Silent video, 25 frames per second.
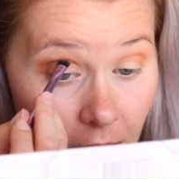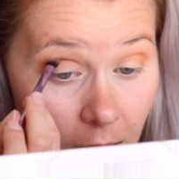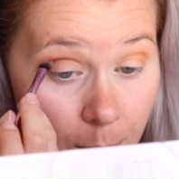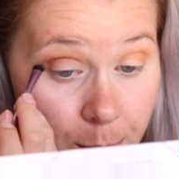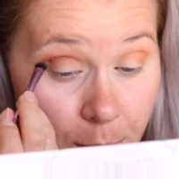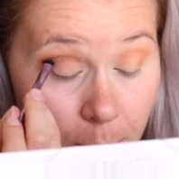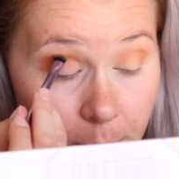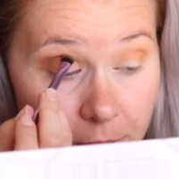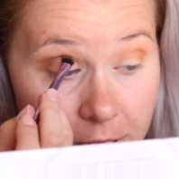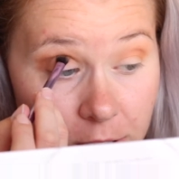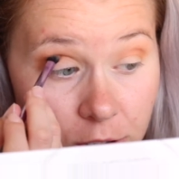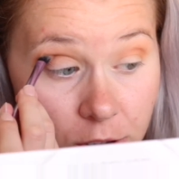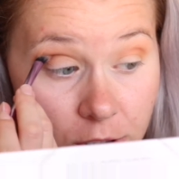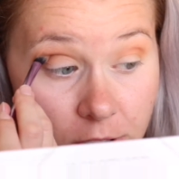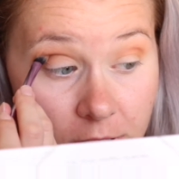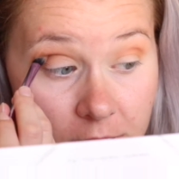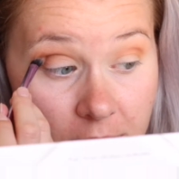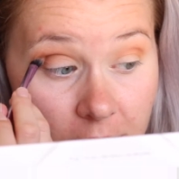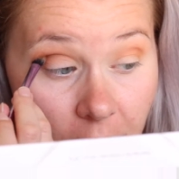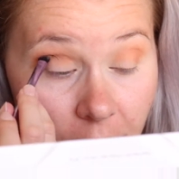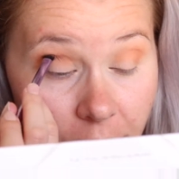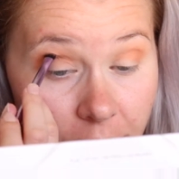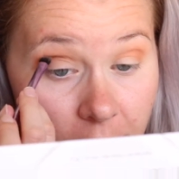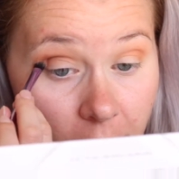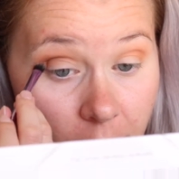I probably do
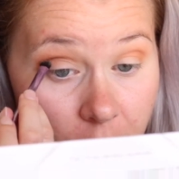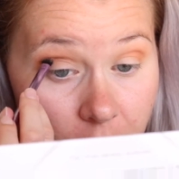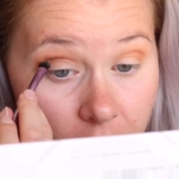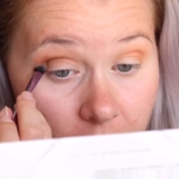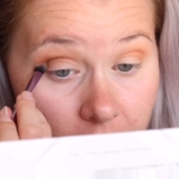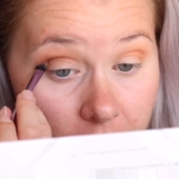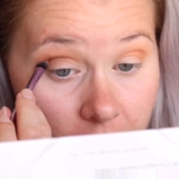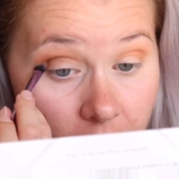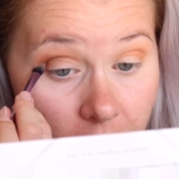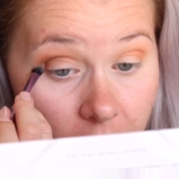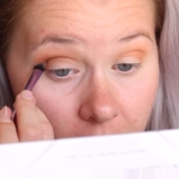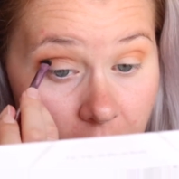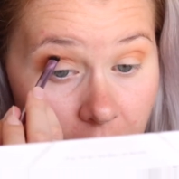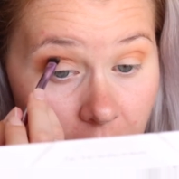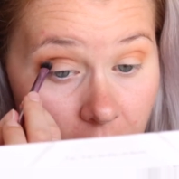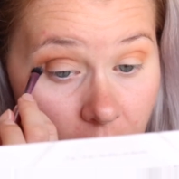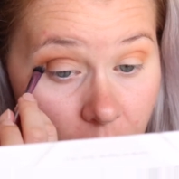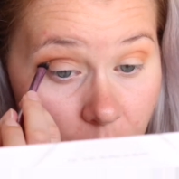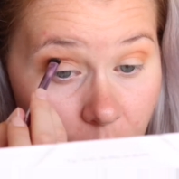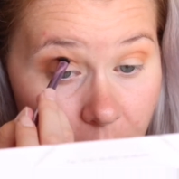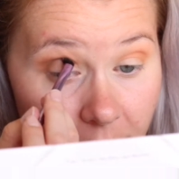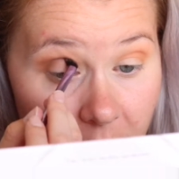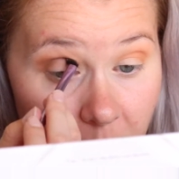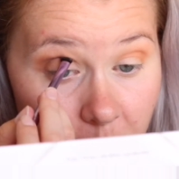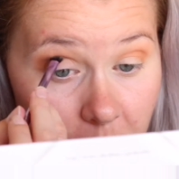stuff that really
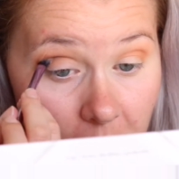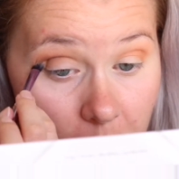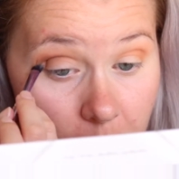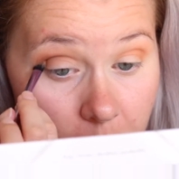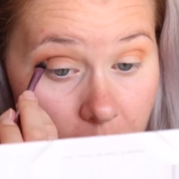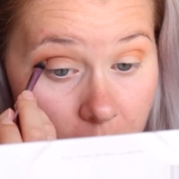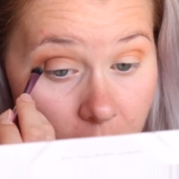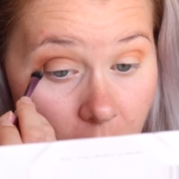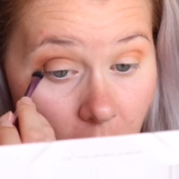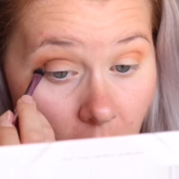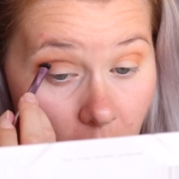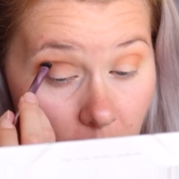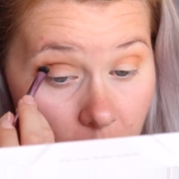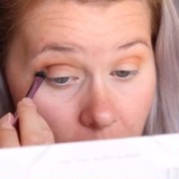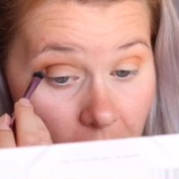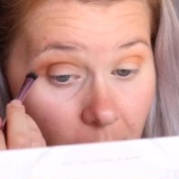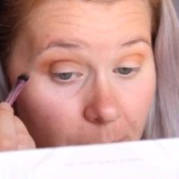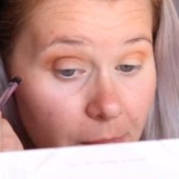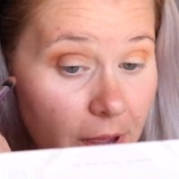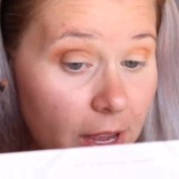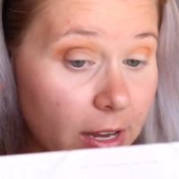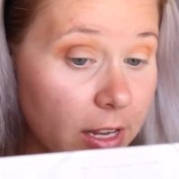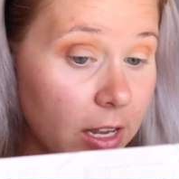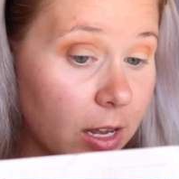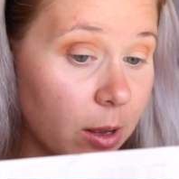annoys people on my
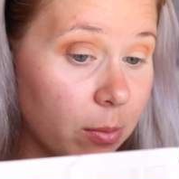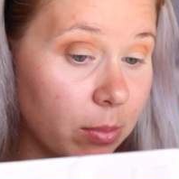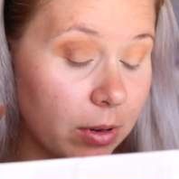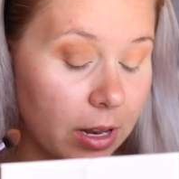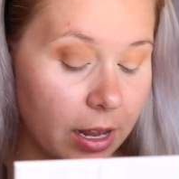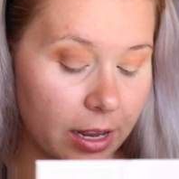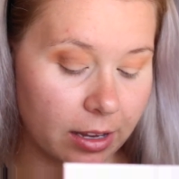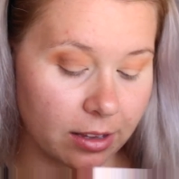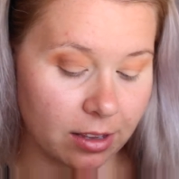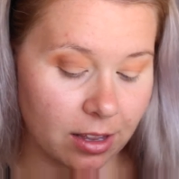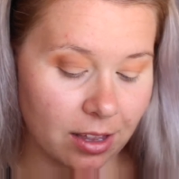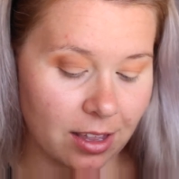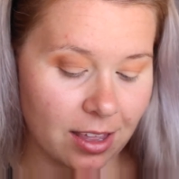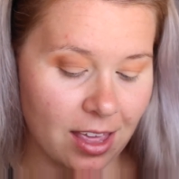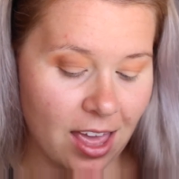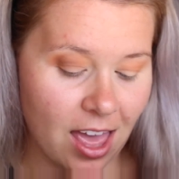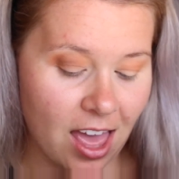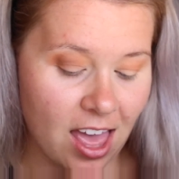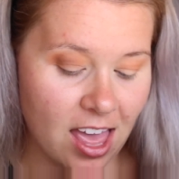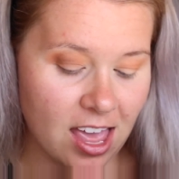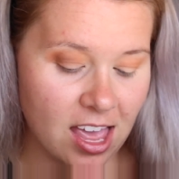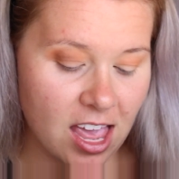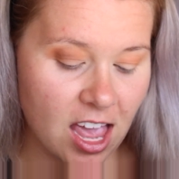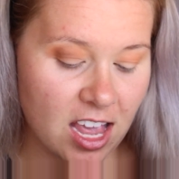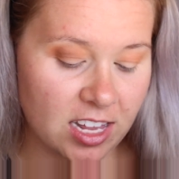makeup, like
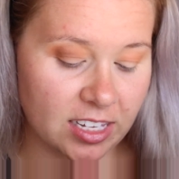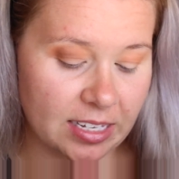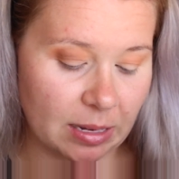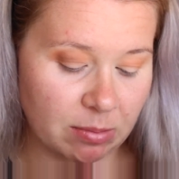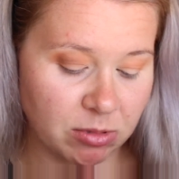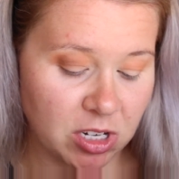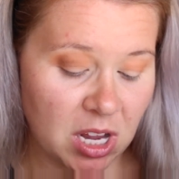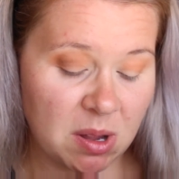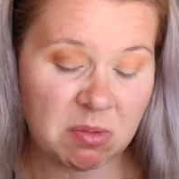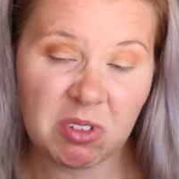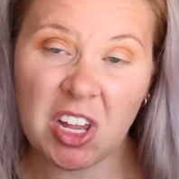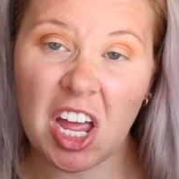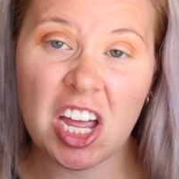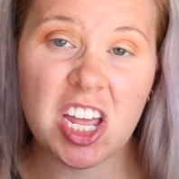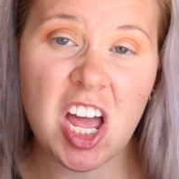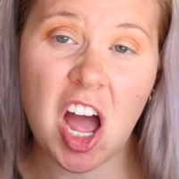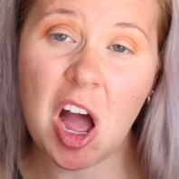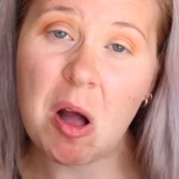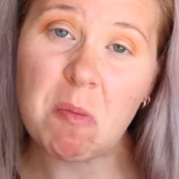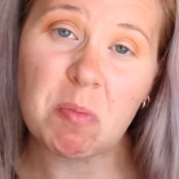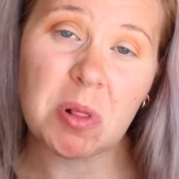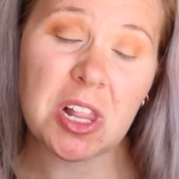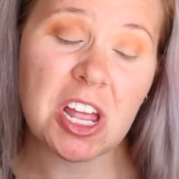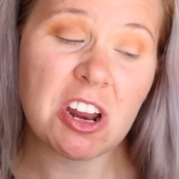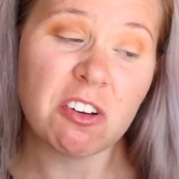sometimes I
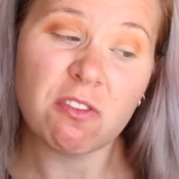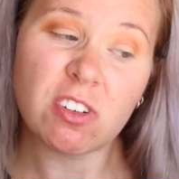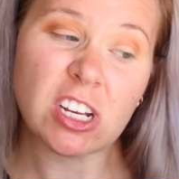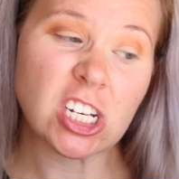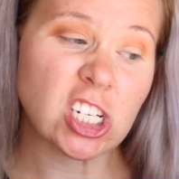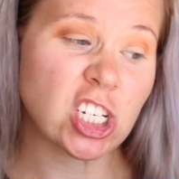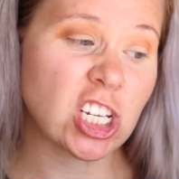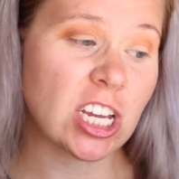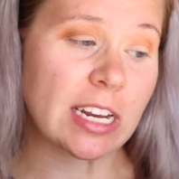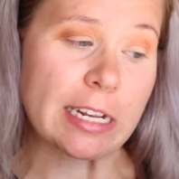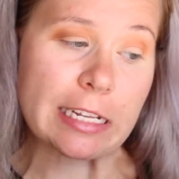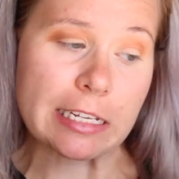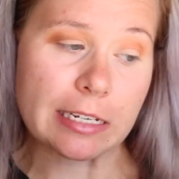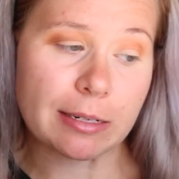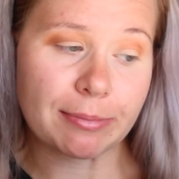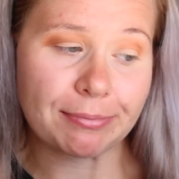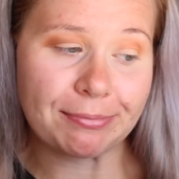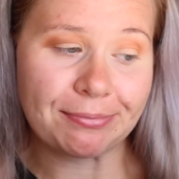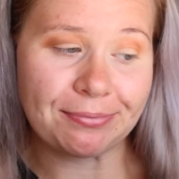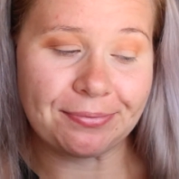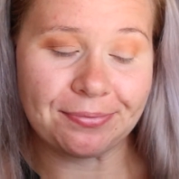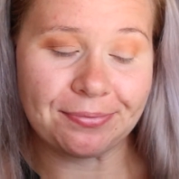can't blend for shit.